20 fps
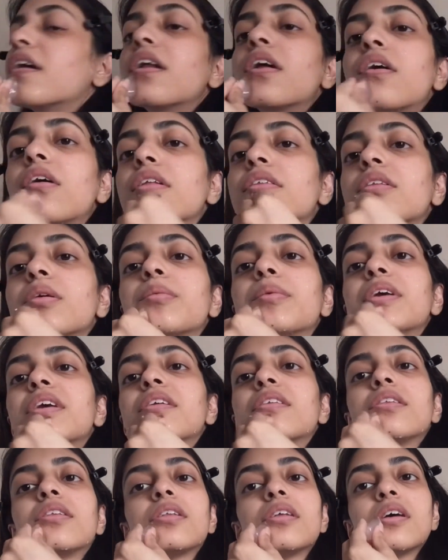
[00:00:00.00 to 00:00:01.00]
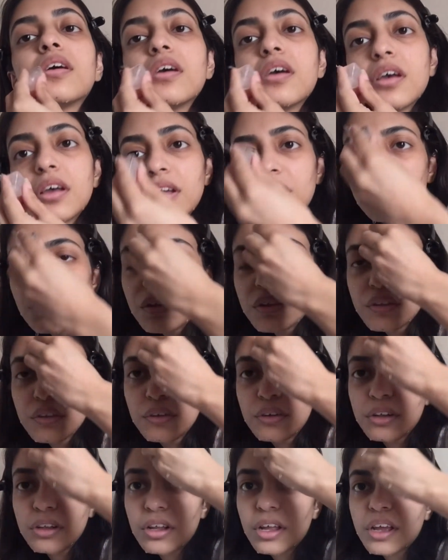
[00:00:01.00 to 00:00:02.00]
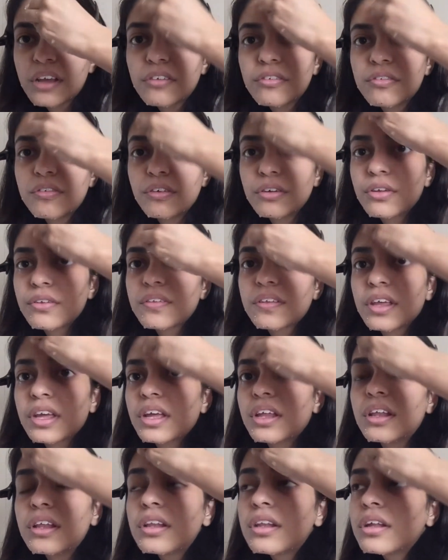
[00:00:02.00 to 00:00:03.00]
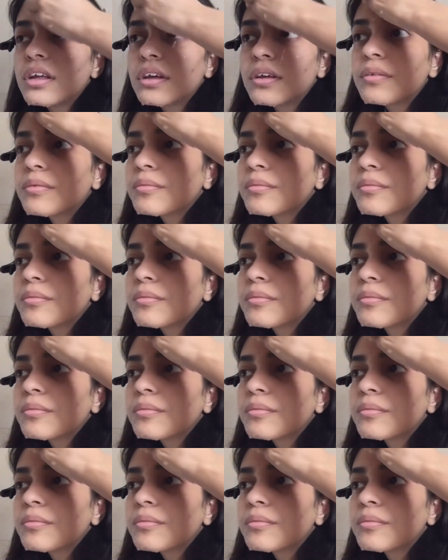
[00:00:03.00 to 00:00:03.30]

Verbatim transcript: And also makes, it's also good like for your skin.